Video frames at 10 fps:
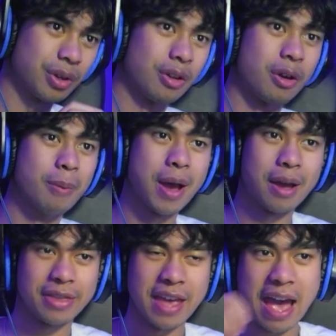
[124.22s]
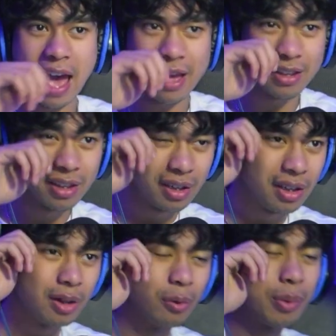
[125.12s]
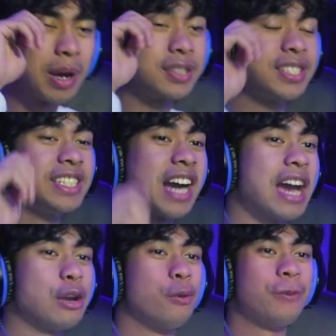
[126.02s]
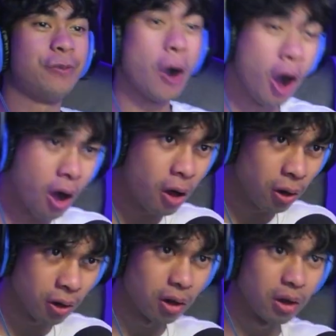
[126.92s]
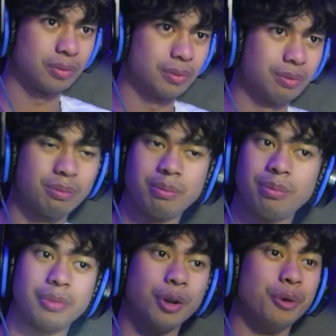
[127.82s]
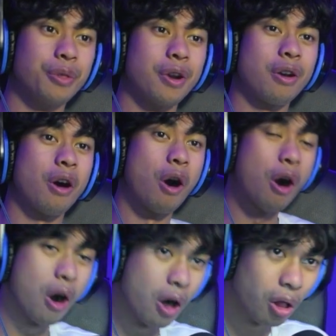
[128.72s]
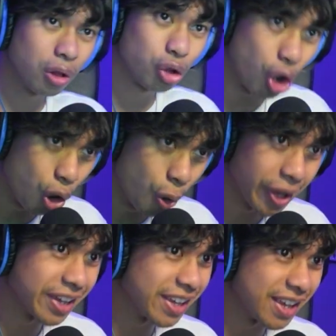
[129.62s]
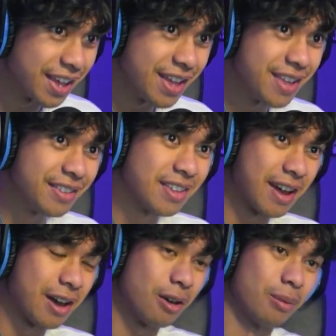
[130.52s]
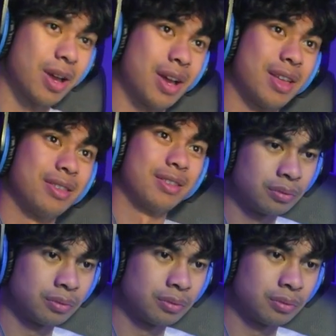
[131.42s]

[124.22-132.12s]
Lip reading: Don't know about that. We about to see Kaido fall. Oh, they're all going in now, man.